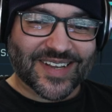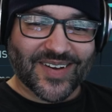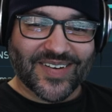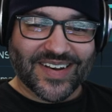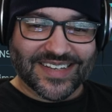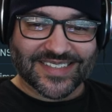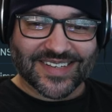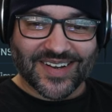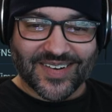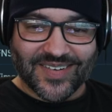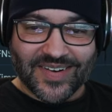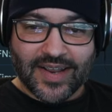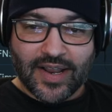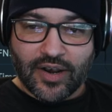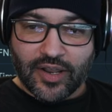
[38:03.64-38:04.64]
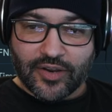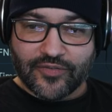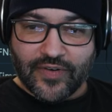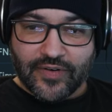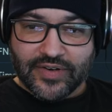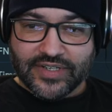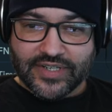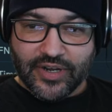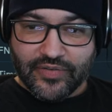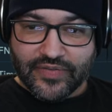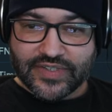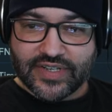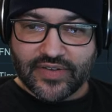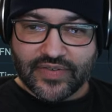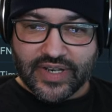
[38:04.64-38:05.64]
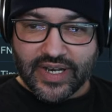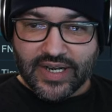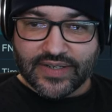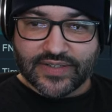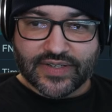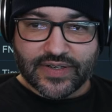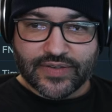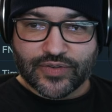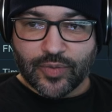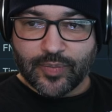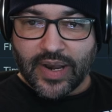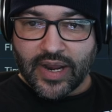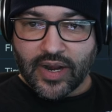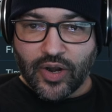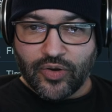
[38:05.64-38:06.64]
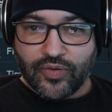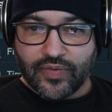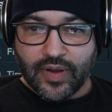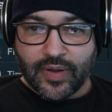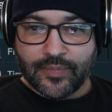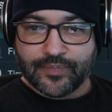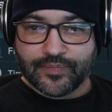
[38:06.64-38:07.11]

let's go. Like Fairy Tail, The Seven Deadly Sins or Black Clover.